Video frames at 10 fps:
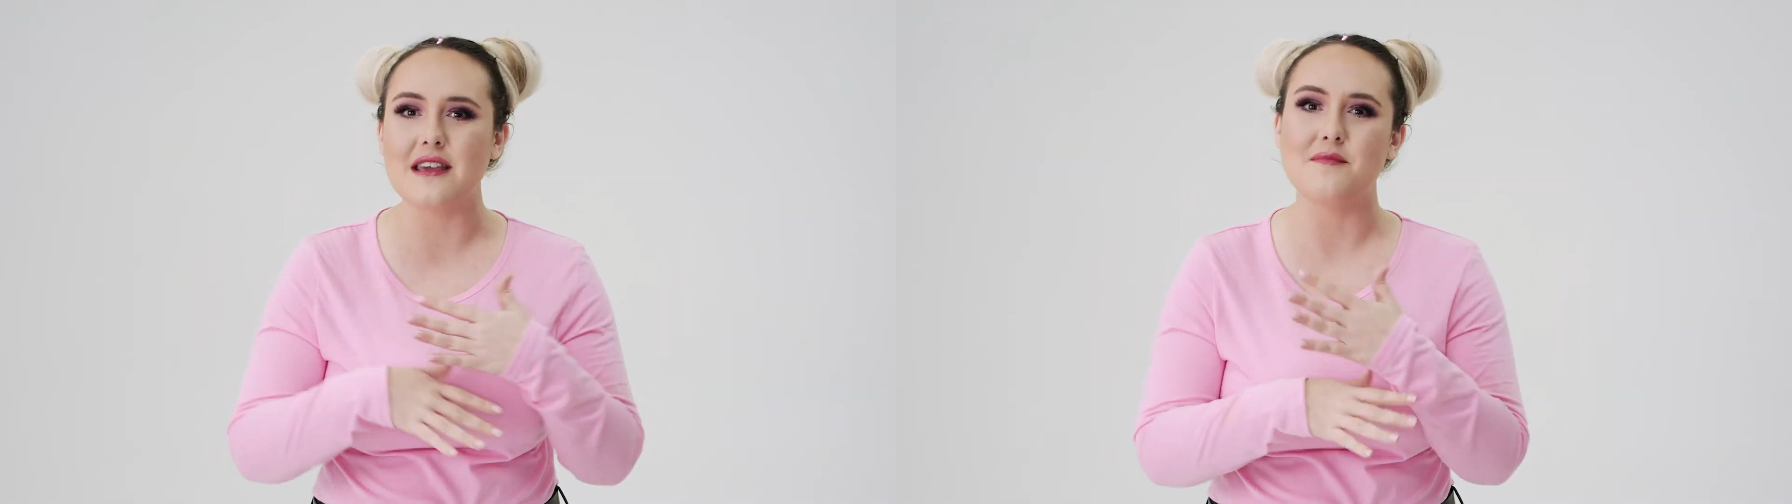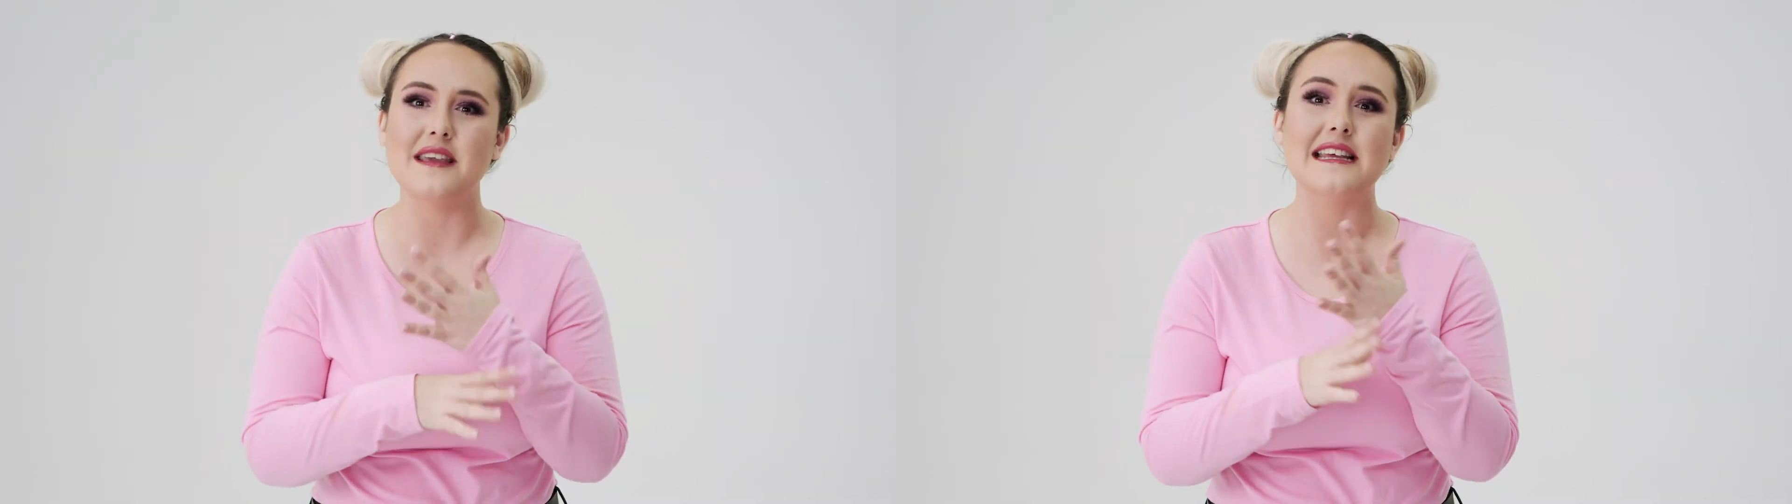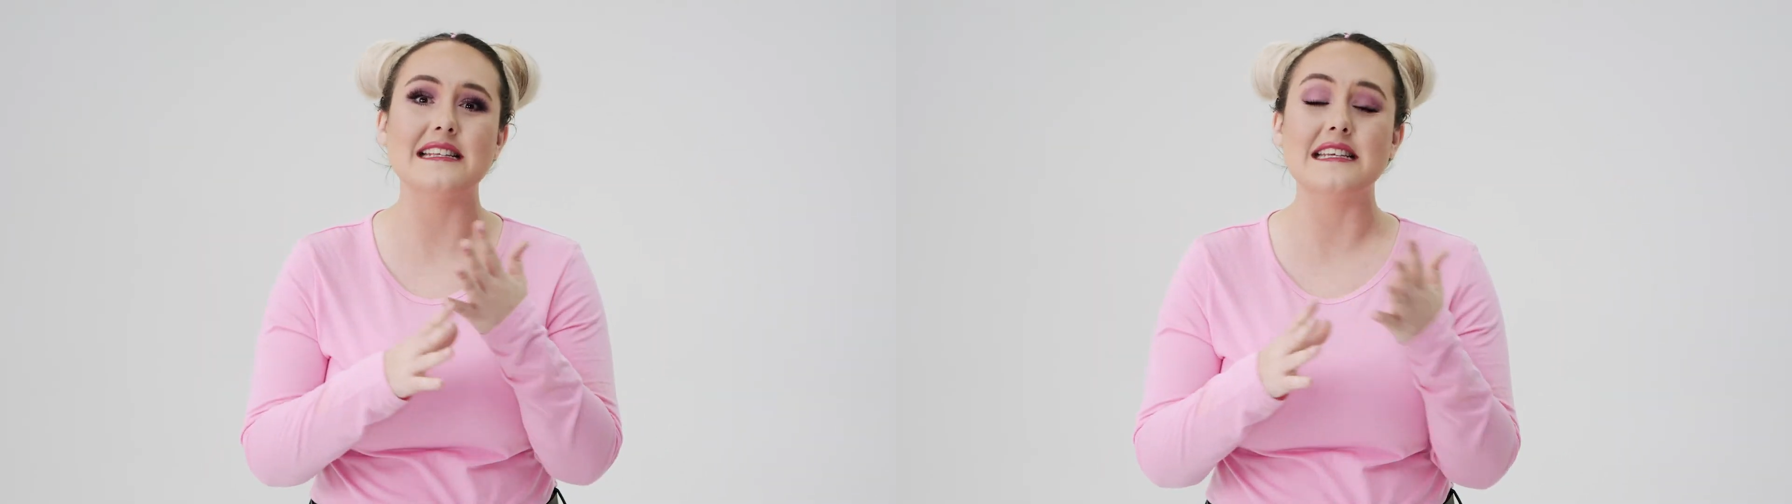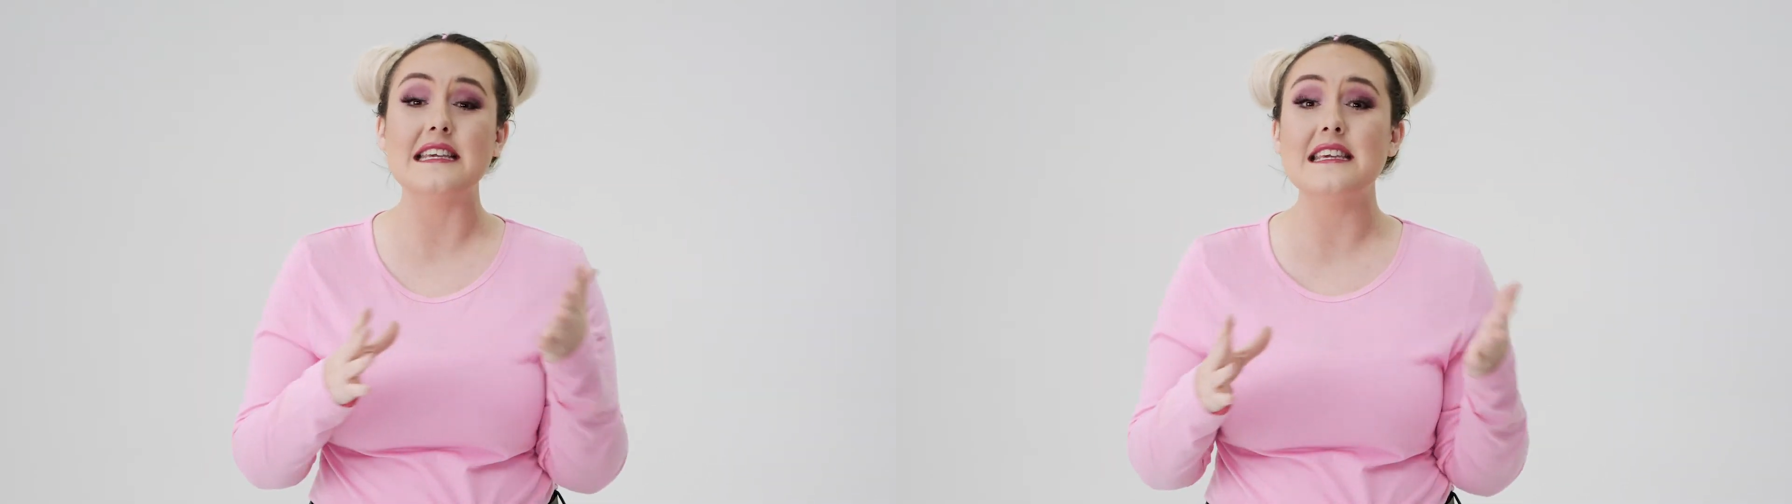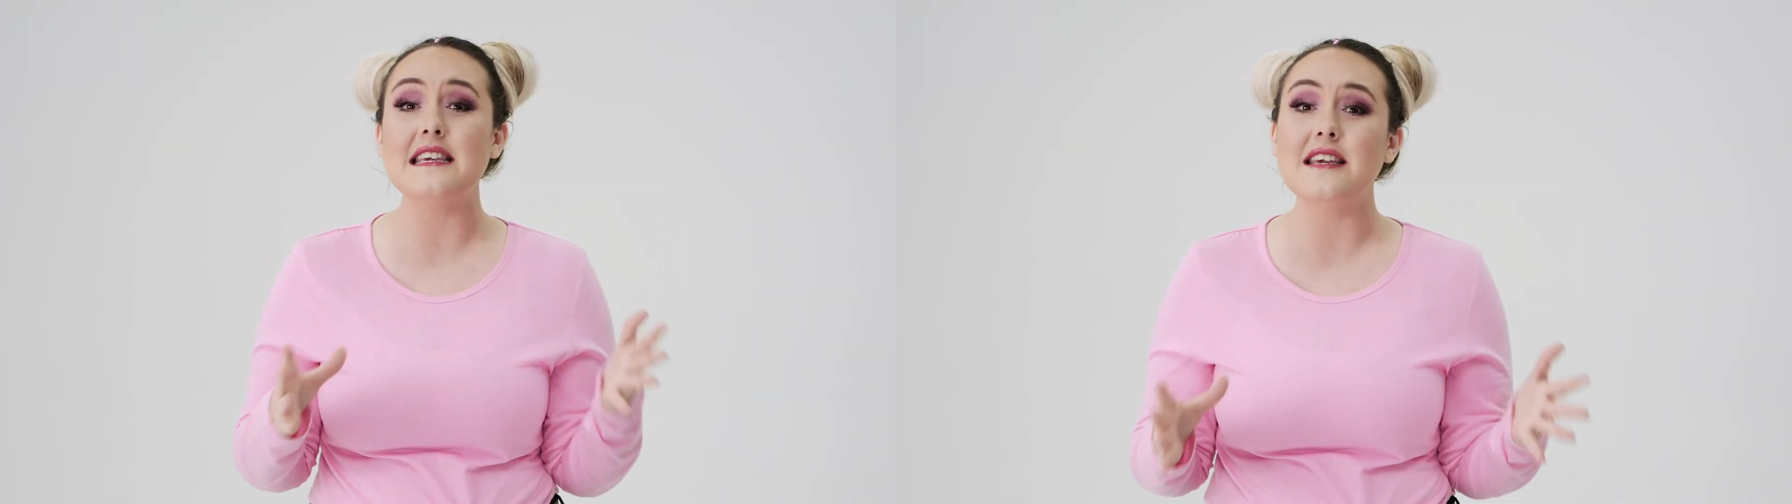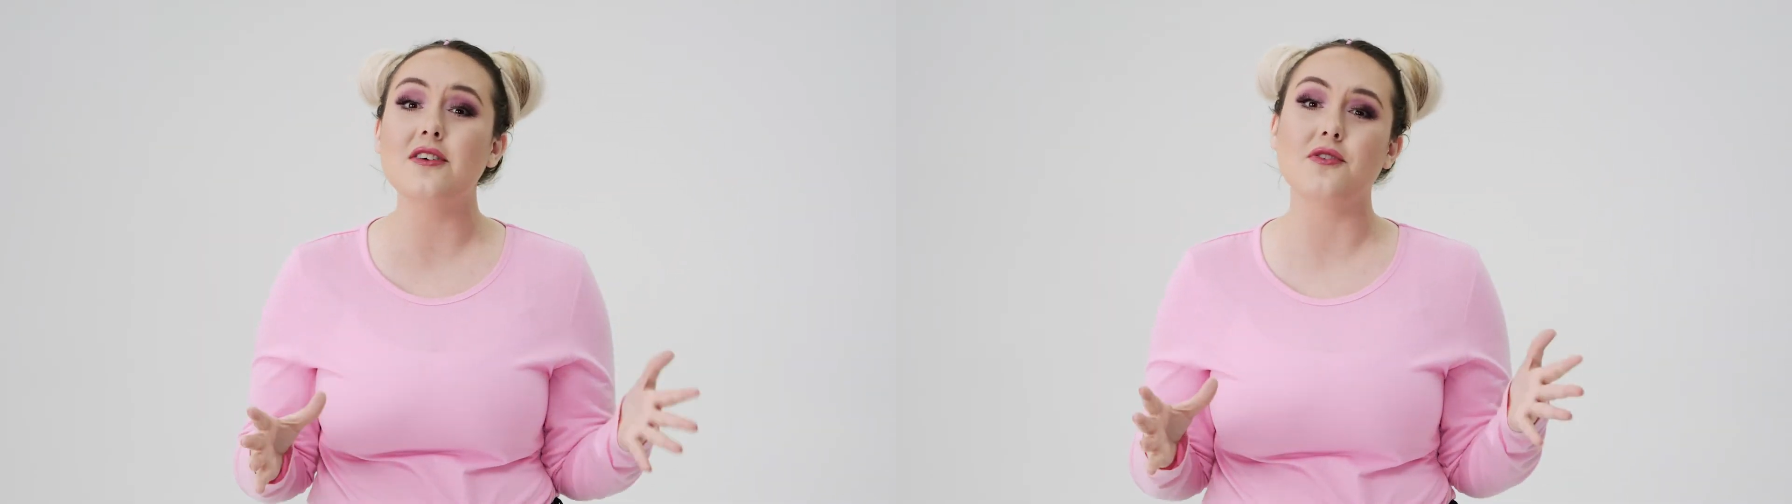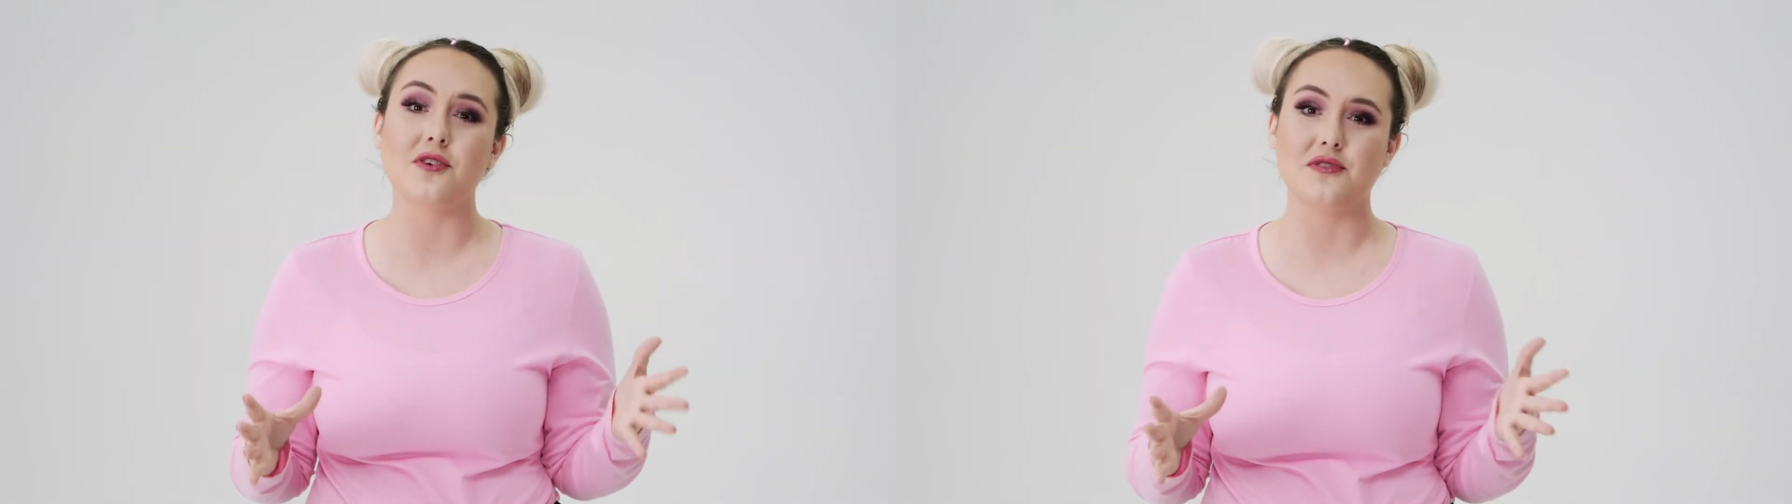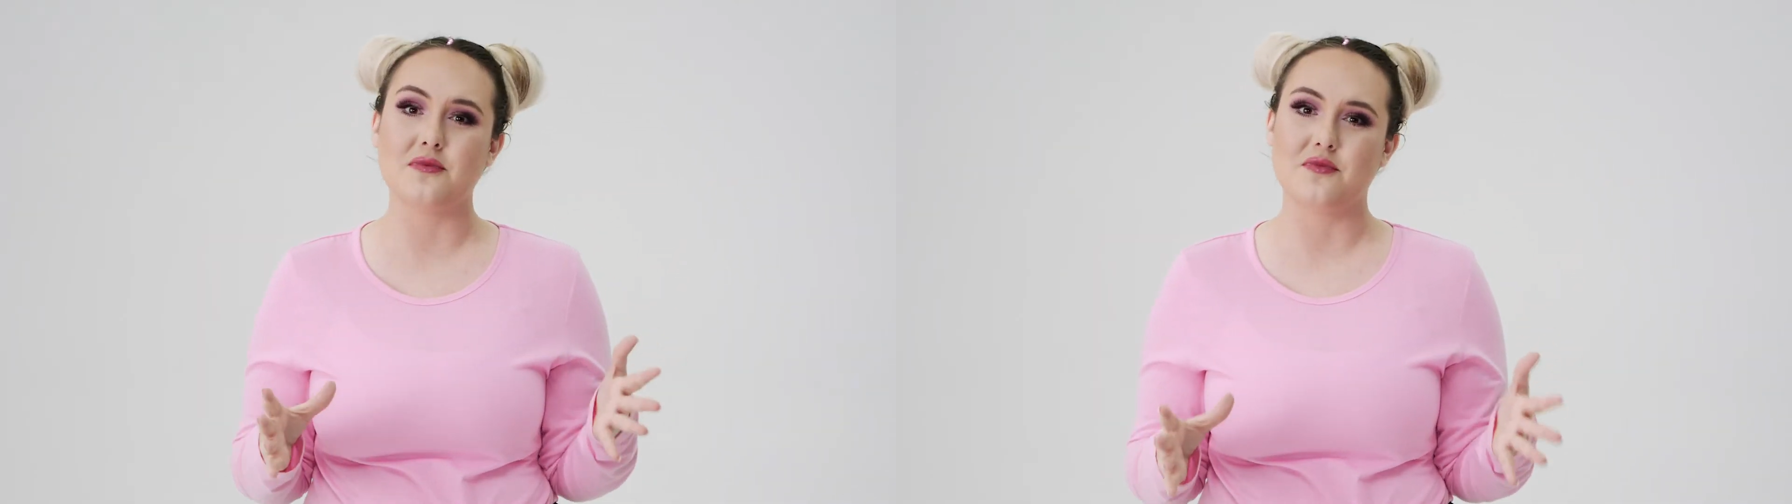can begin to heal
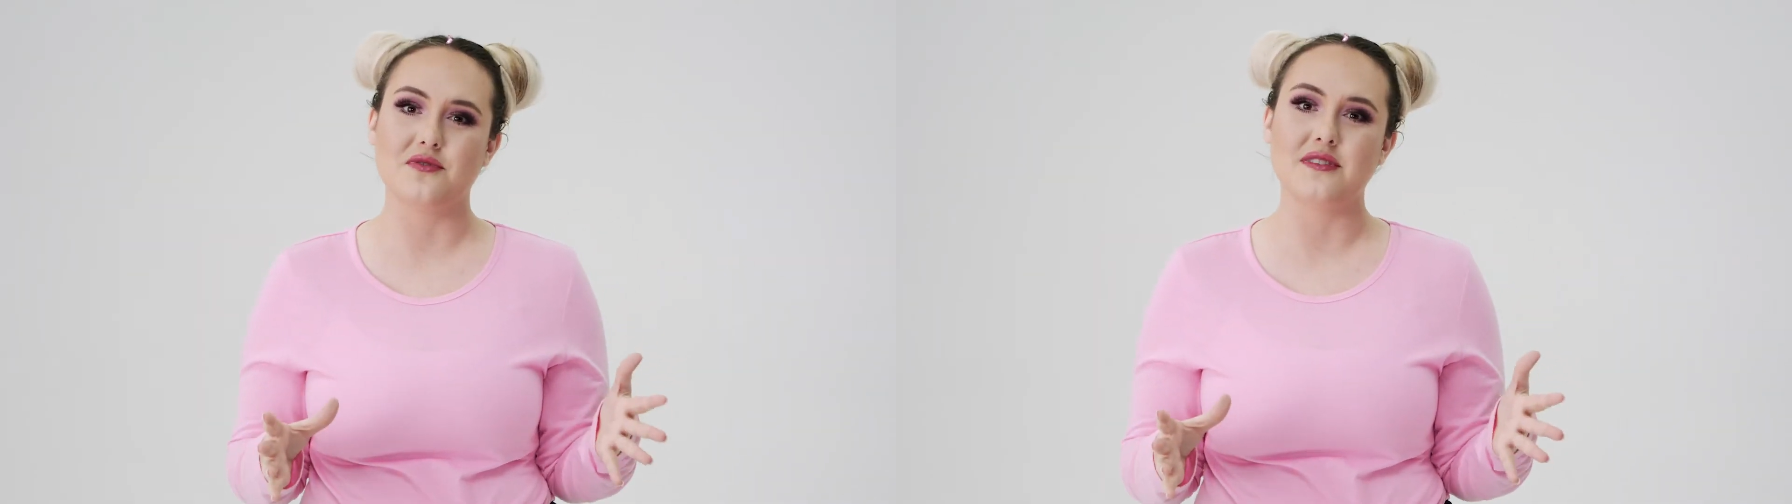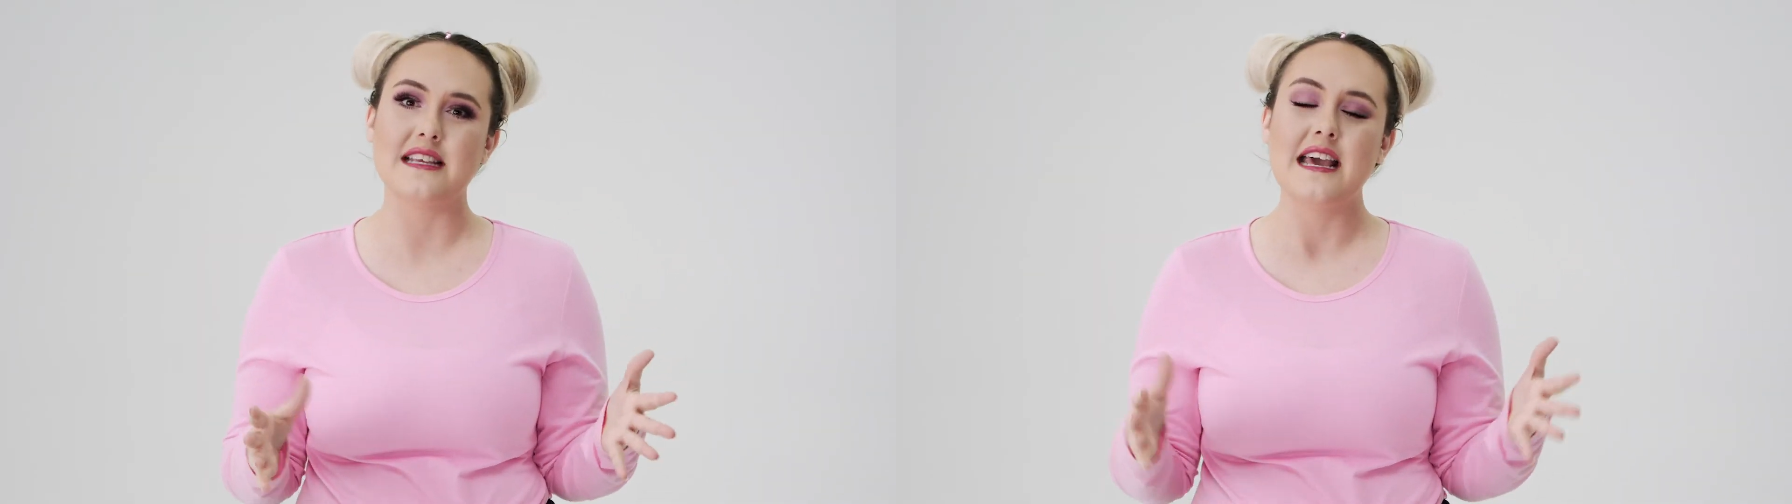those wounds.